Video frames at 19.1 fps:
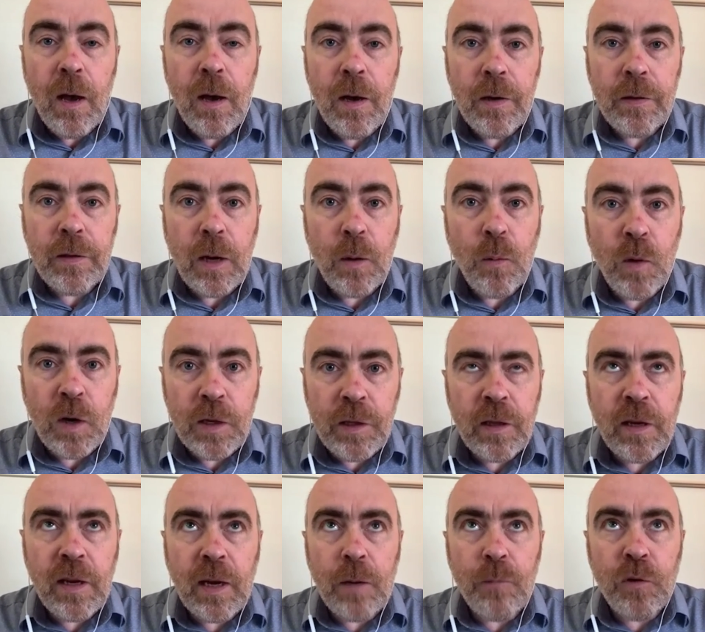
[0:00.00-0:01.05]
Now, one
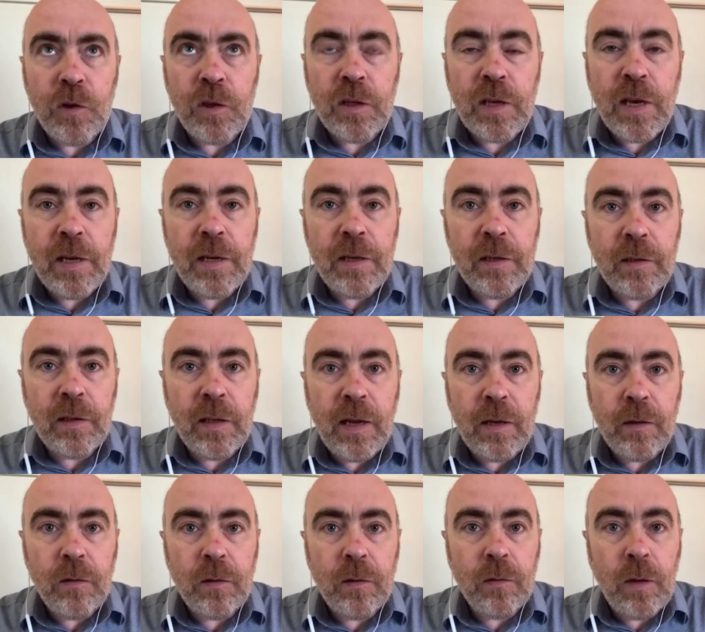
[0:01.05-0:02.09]
thing I would say is
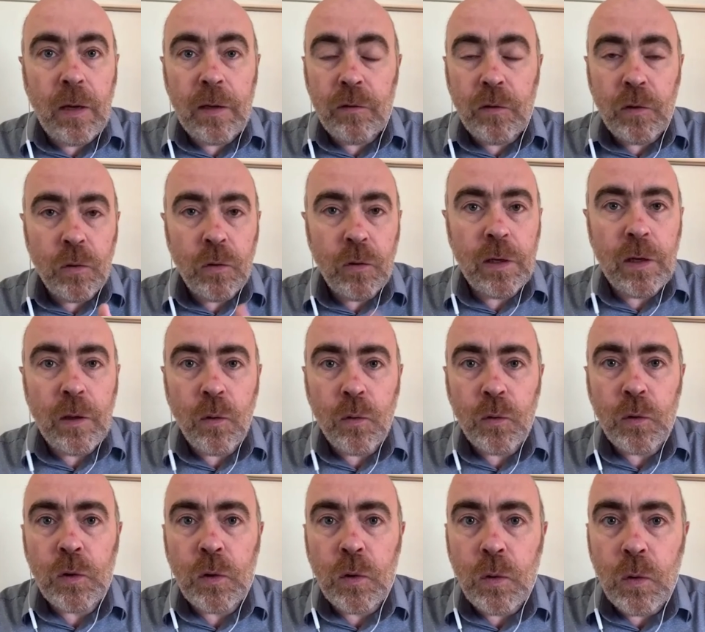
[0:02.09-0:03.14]
that, and certainly
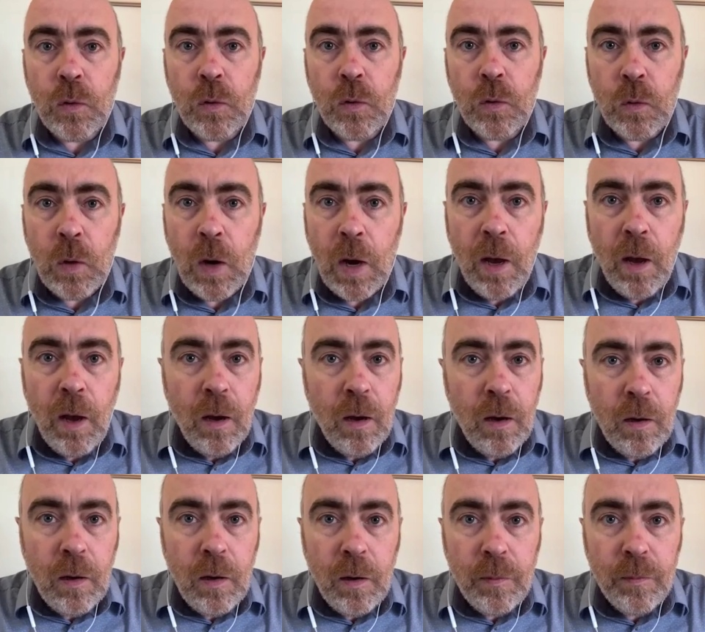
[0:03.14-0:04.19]
also
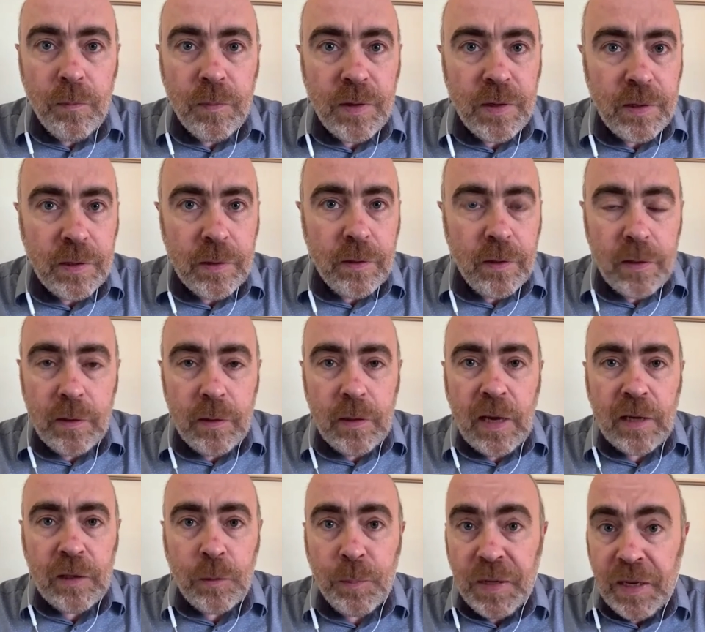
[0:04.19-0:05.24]
the
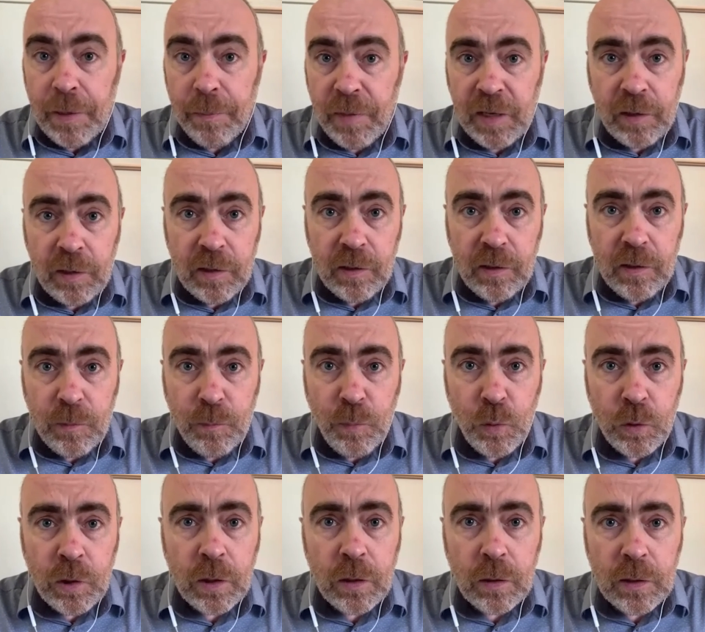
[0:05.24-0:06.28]
SPMS in
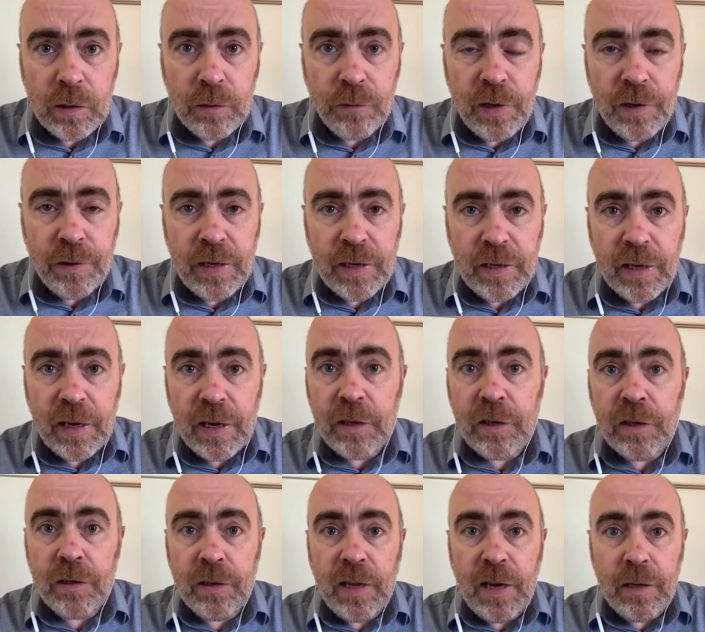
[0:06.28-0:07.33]
Portugal is very
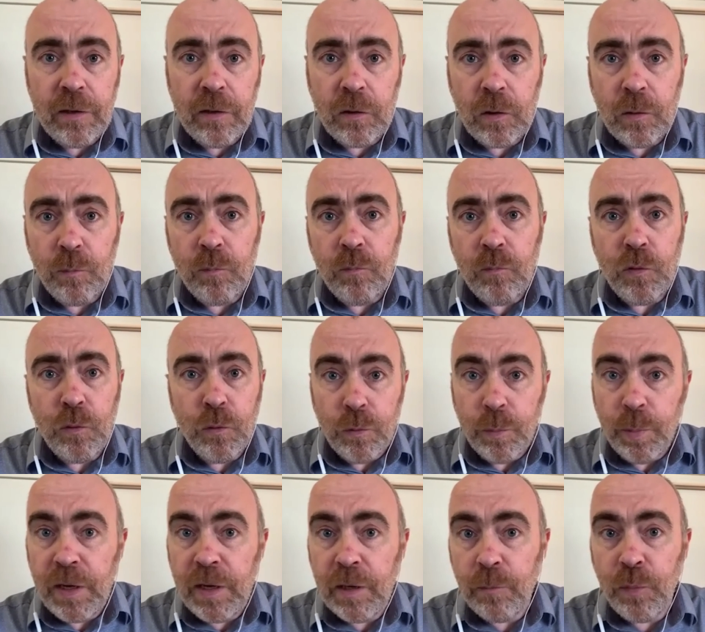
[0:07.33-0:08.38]
engaged in that, in some
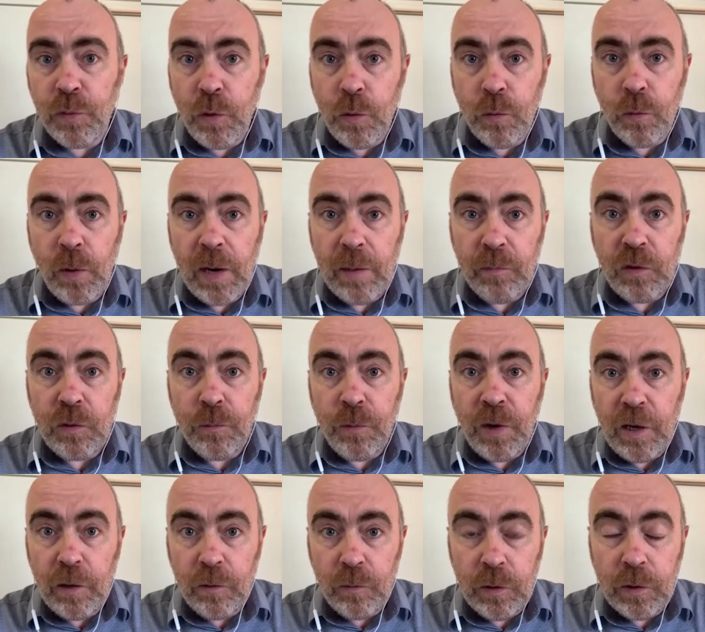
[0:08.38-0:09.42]
European programs
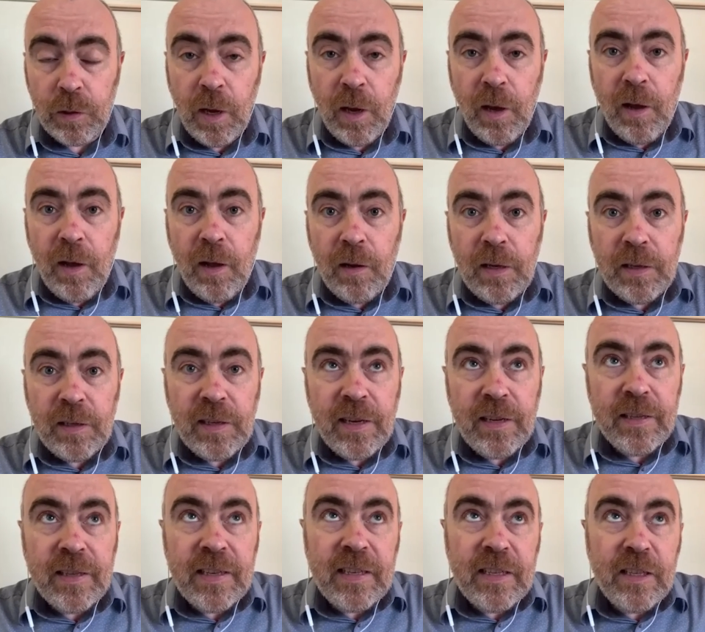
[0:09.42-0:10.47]
around, let's say,
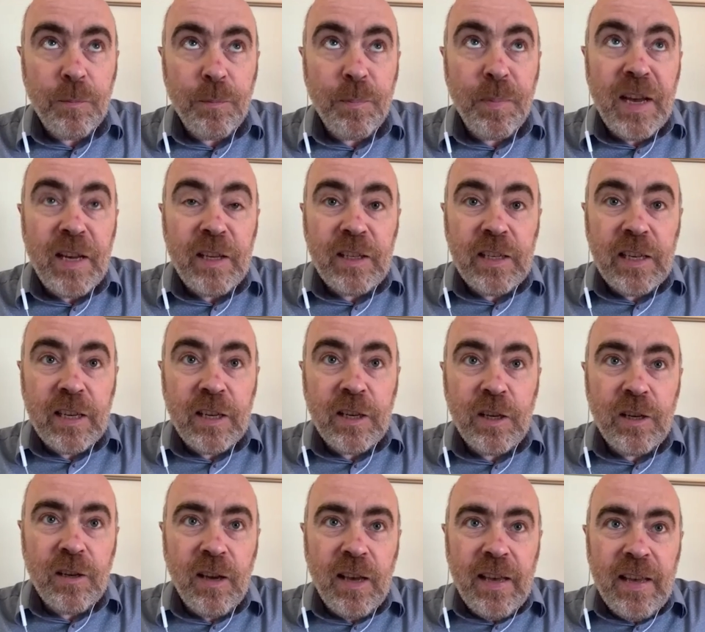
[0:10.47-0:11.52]
the basic
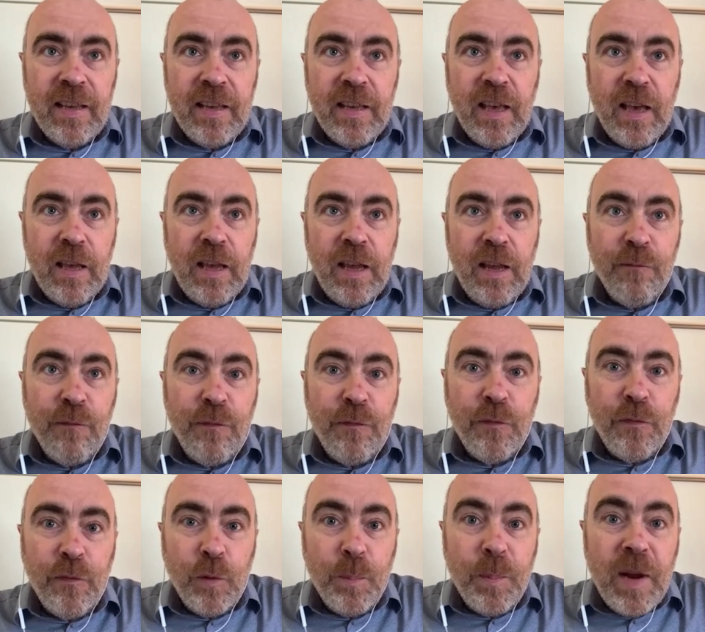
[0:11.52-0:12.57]

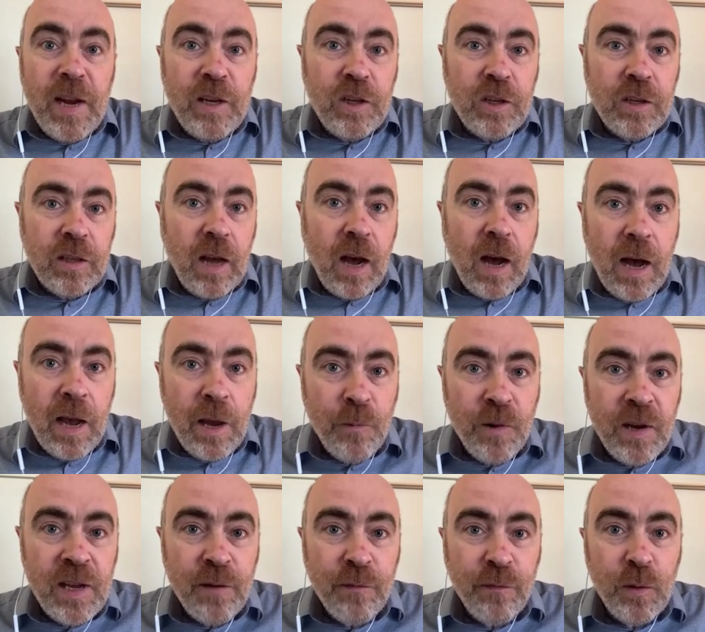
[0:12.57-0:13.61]
information
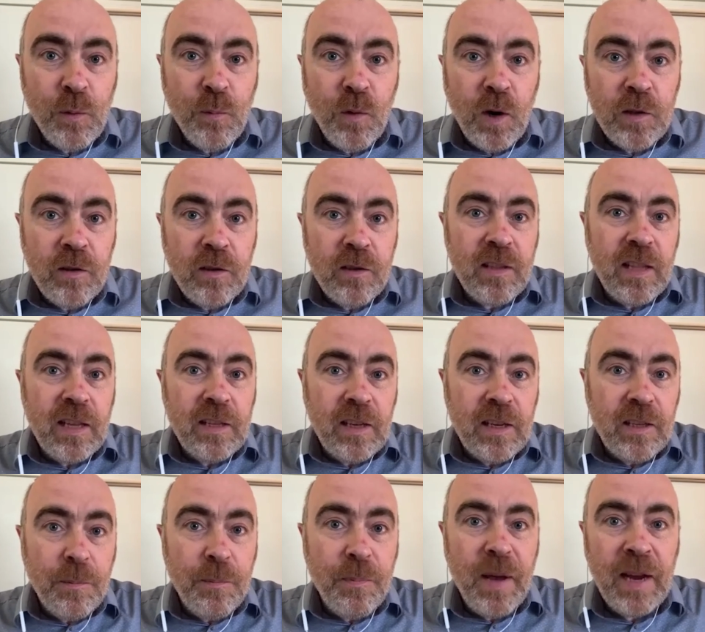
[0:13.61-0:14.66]
highway, if you want, let's
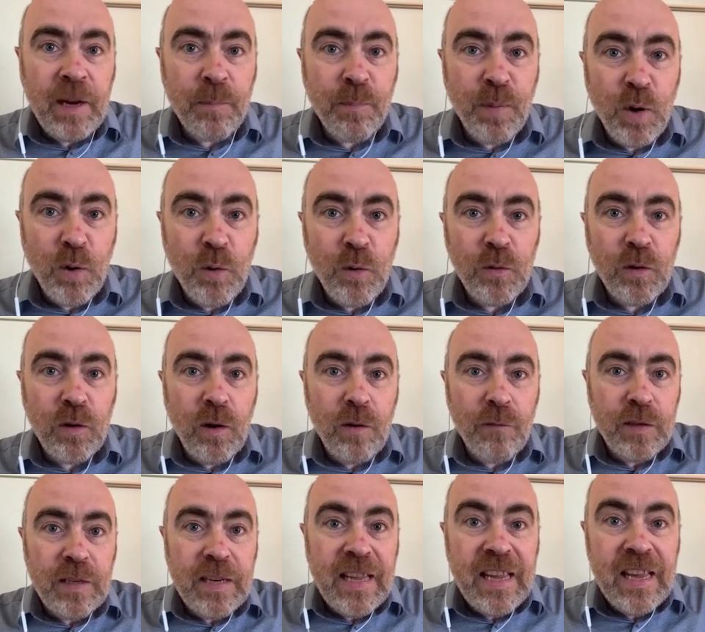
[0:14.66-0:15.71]
say the backbone
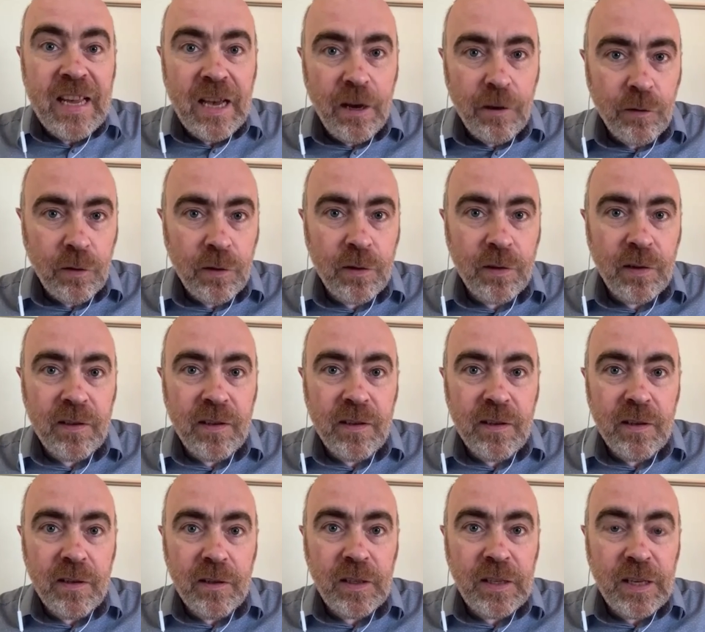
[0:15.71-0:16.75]
of an eHealth
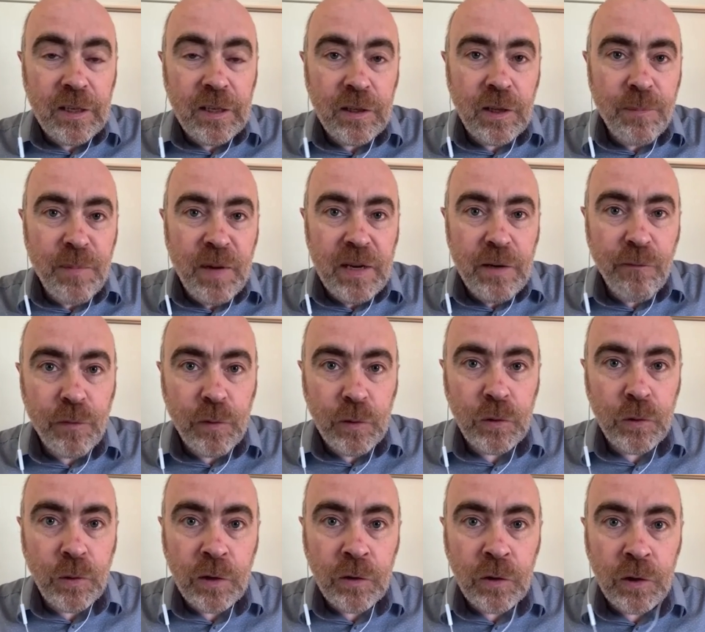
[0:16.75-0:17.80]
system and
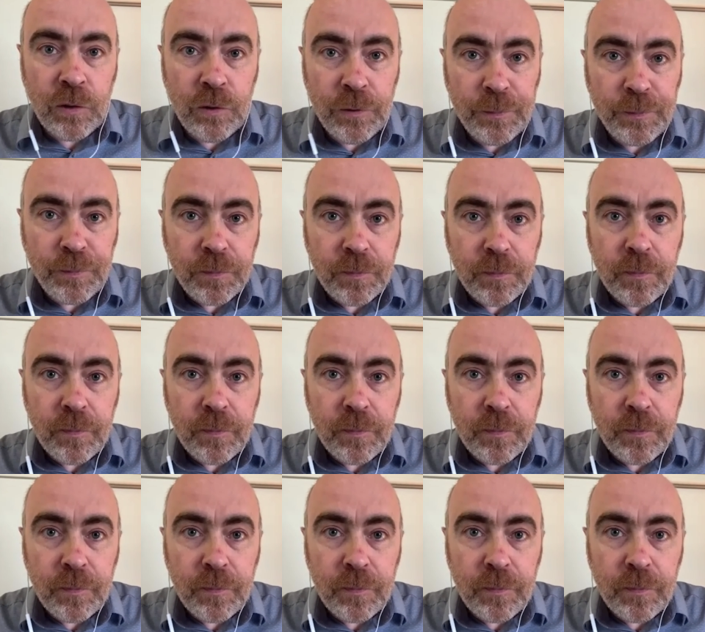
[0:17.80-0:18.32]
infrastructure.